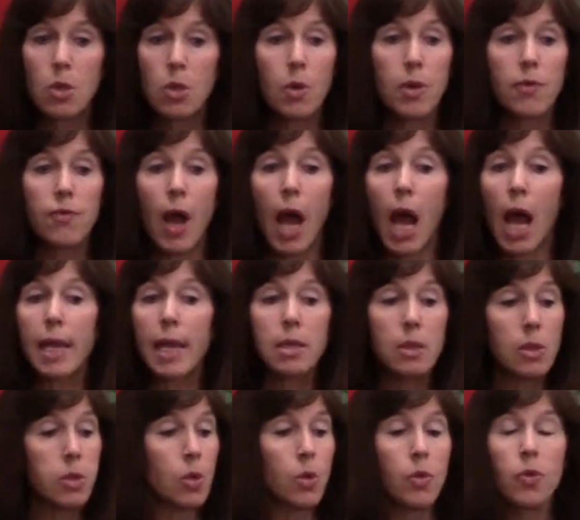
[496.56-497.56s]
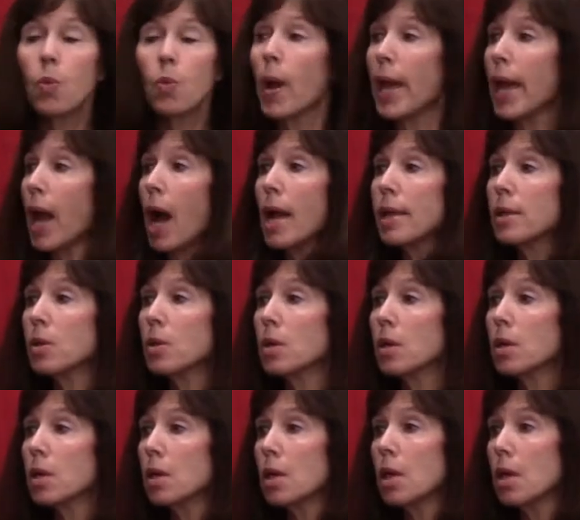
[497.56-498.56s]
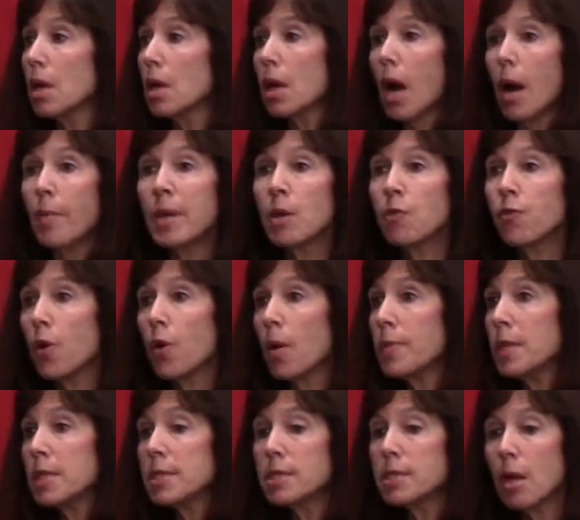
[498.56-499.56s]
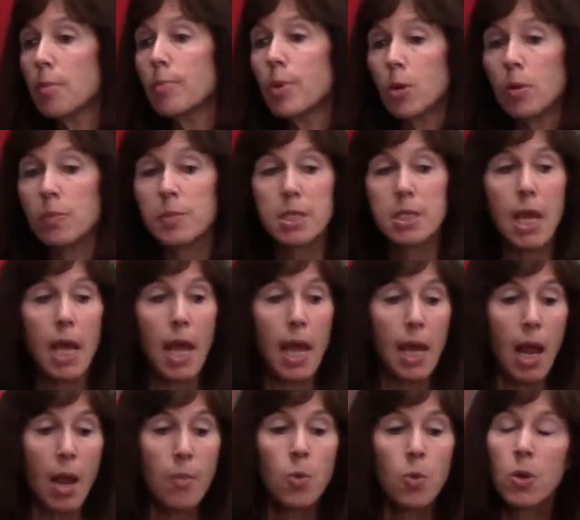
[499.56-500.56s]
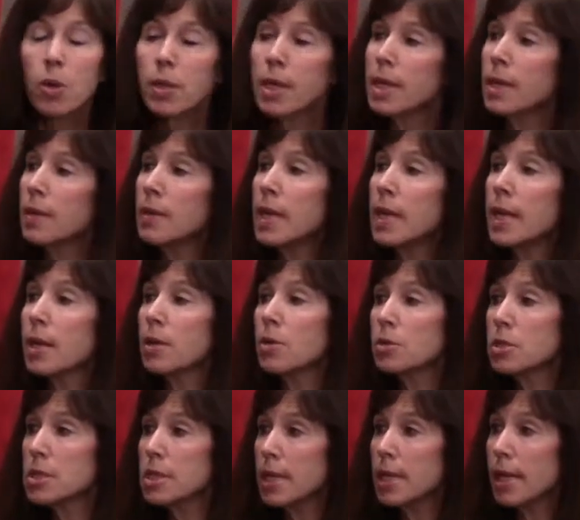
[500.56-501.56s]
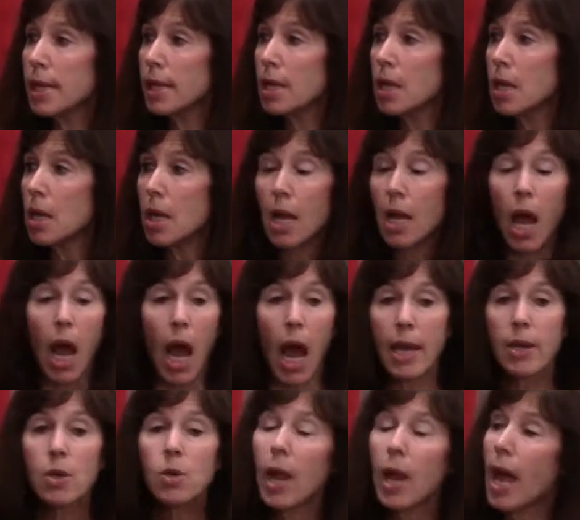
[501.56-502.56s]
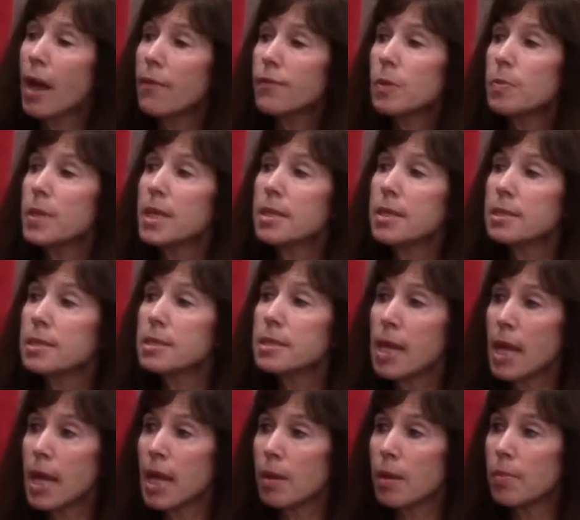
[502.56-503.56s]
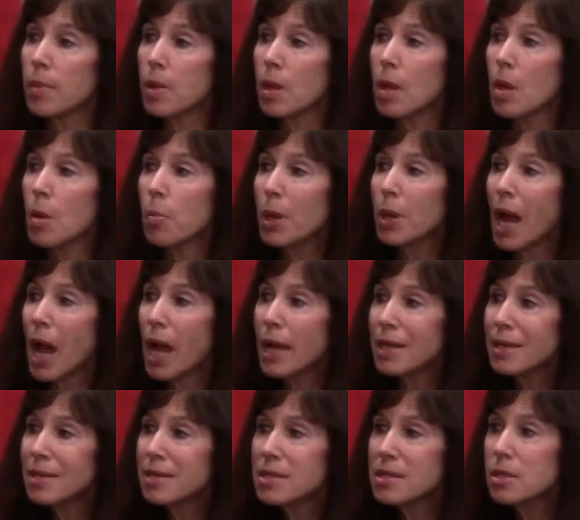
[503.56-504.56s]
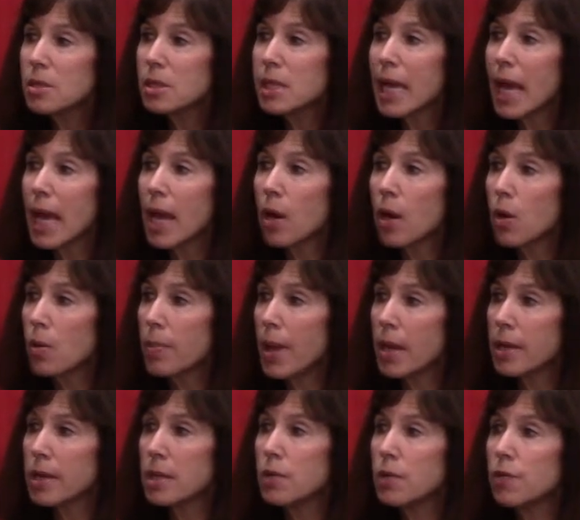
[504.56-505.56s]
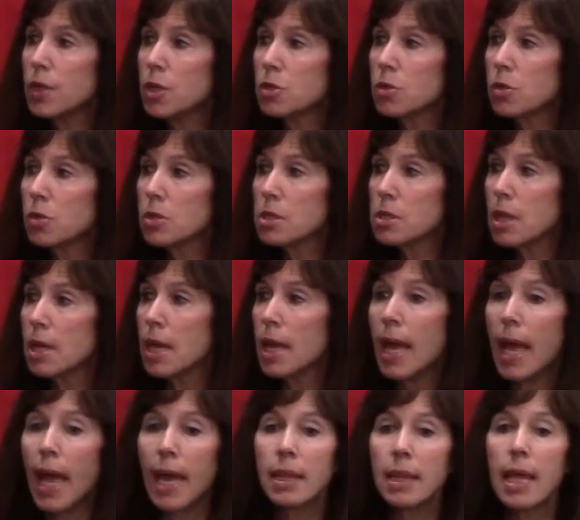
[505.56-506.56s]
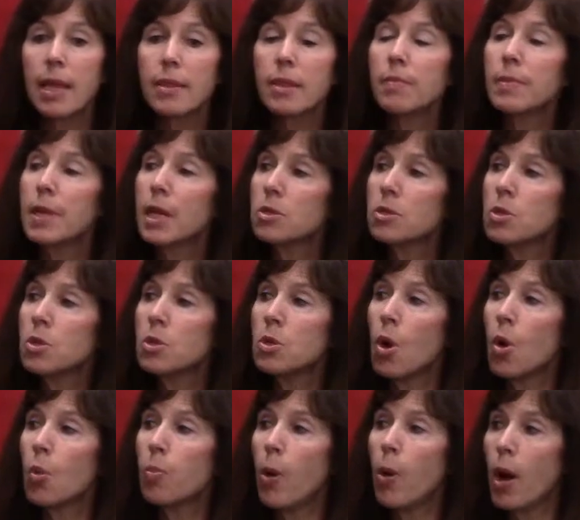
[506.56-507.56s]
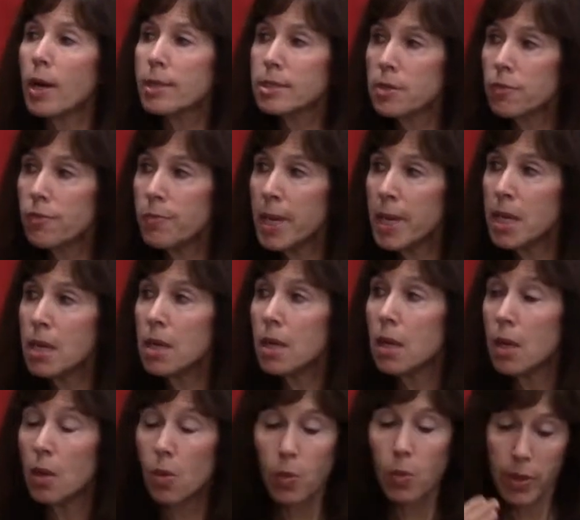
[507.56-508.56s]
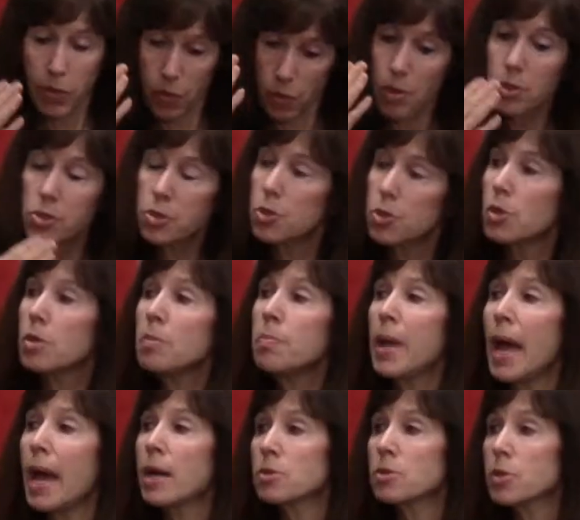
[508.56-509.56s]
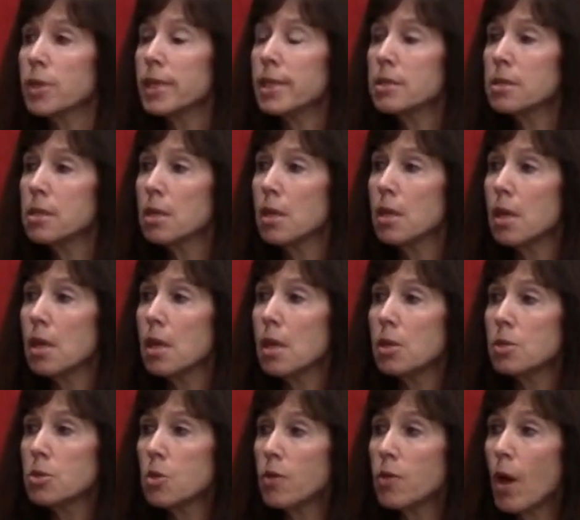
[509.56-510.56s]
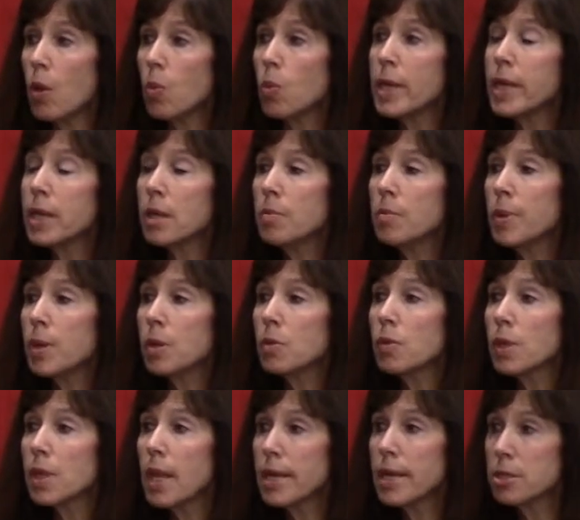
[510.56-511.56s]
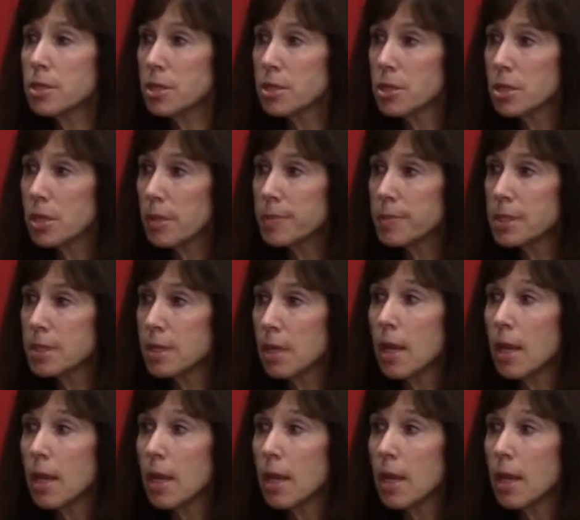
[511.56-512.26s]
So if I look the way I look, coming from the suburbs, and I'm working in the inner city, I don't have to be the same, but I can still care about individuals and let them get to know parts of me with certain boundaries so that we can build relationships.